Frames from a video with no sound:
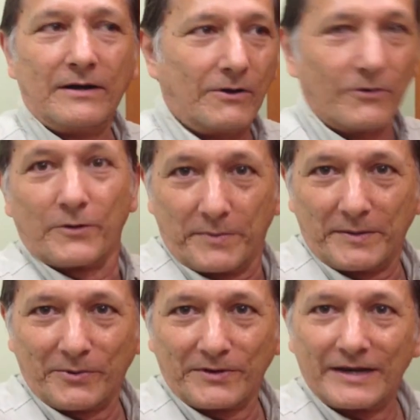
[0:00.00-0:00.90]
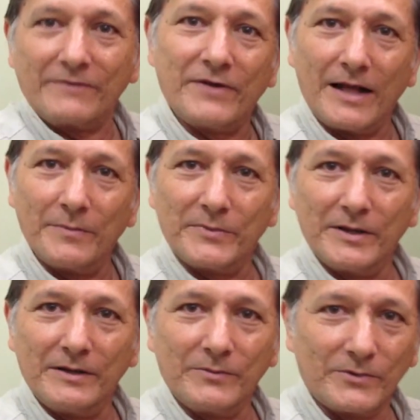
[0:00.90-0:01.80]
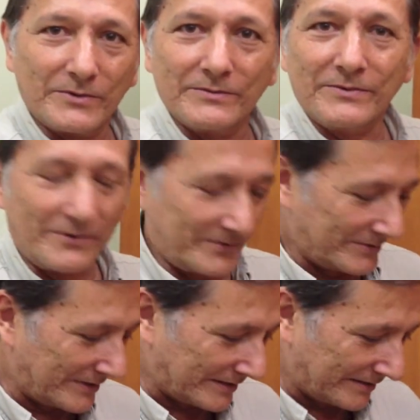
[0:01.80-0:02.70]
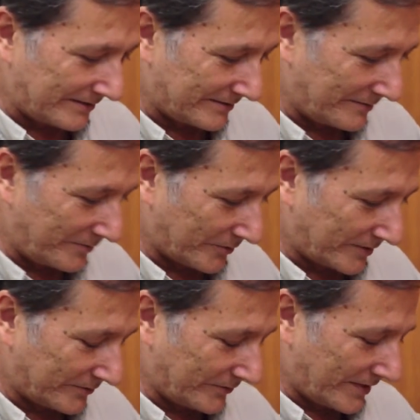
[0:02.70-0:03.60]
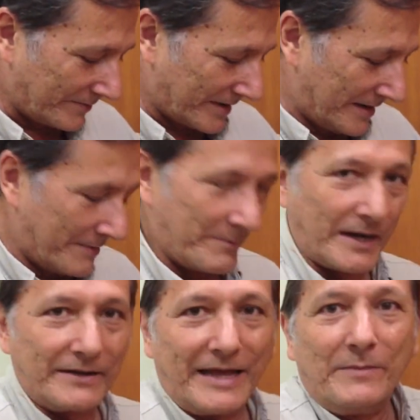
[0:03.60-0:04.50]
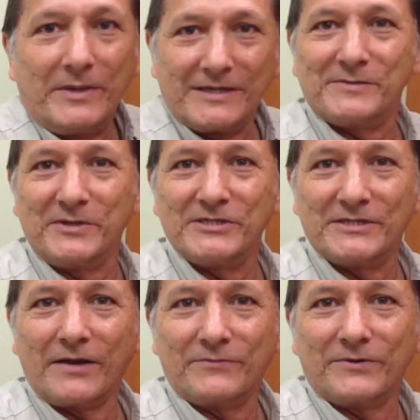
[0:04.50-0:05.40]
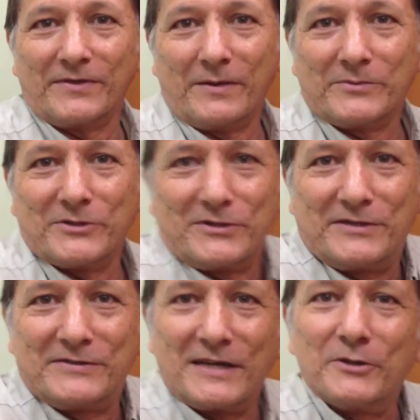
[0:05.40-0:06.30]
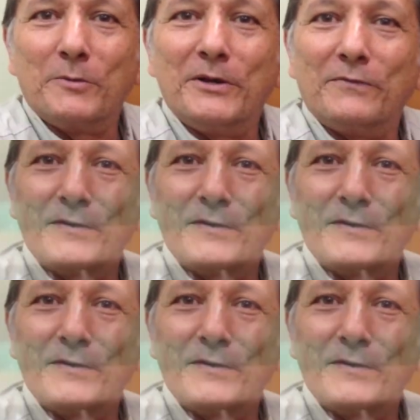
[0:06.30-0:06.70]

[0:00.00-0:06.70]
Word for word: other people that have helped them or or that are important to them by naming a species after them. So it's a little bit of